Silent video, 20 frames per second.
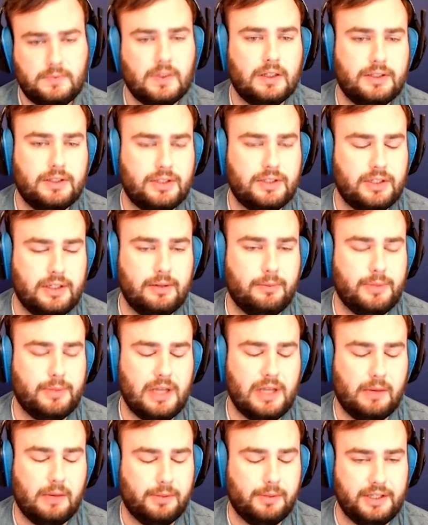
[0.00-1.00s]
She'll be
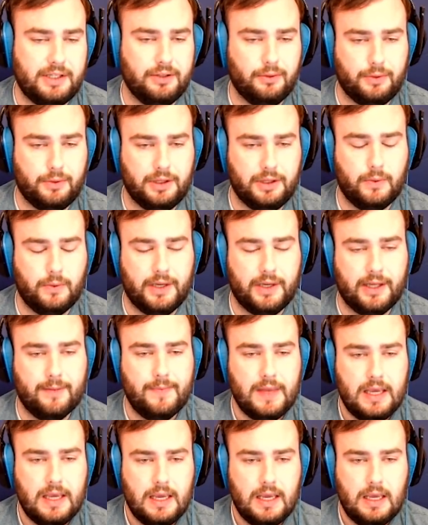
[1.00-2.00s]
able to heal really well,
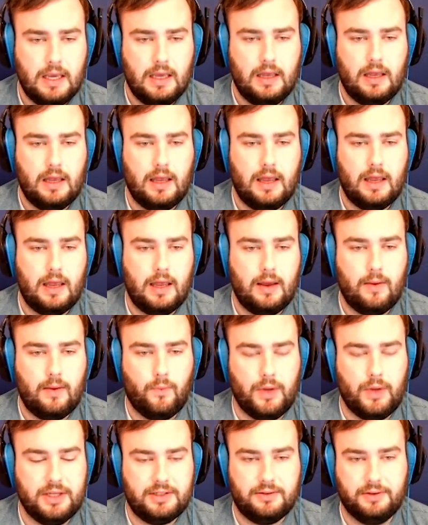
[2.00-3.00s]

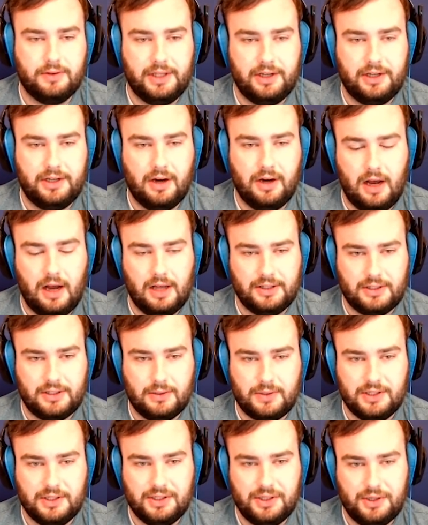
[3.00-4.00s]
which Linhardt also
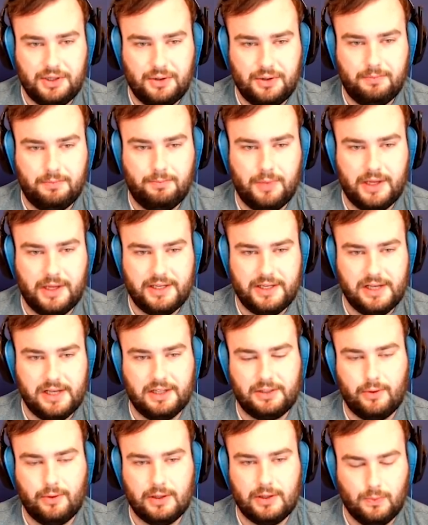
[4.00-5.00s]
can do, but he
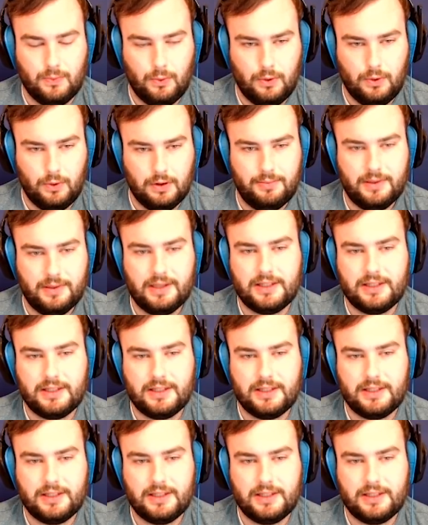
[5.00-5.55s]
also has warp.